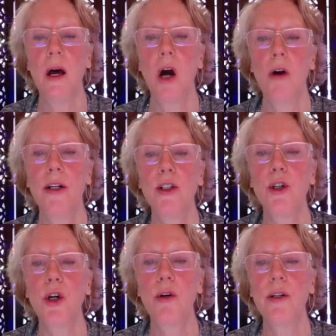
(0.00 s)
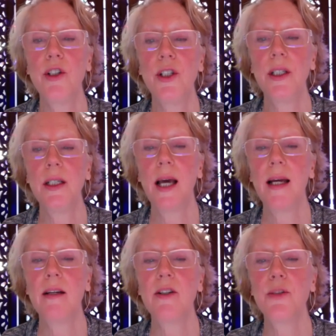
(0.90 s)
are encouraging an
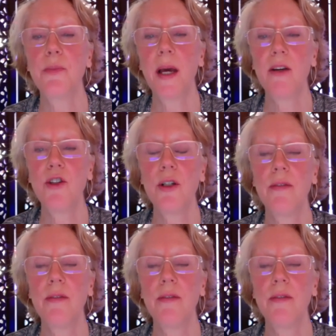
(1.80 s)
expansion